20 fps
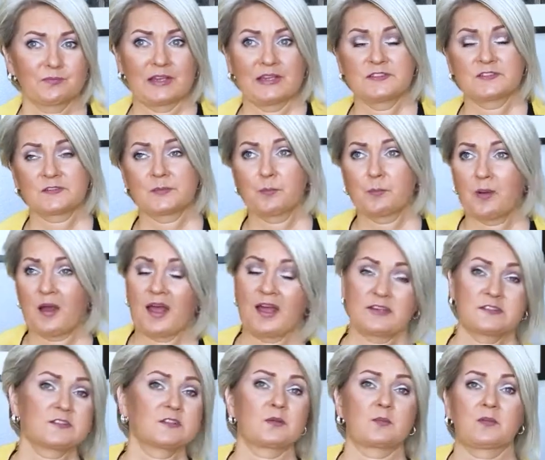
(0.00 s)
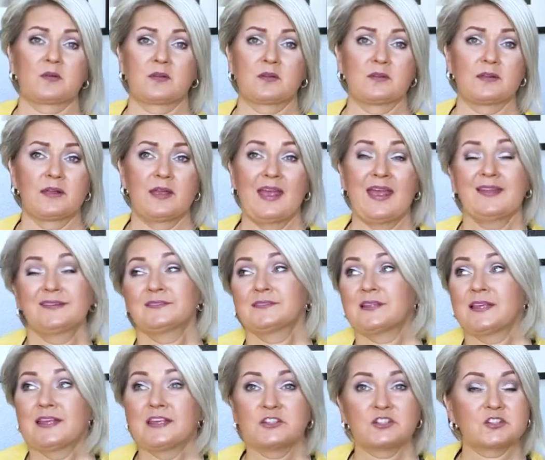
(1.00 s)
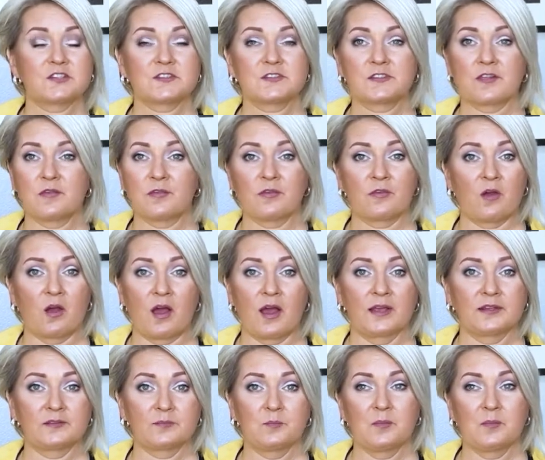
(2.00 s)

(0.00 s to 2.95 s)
It's impossible. And it's just a thought.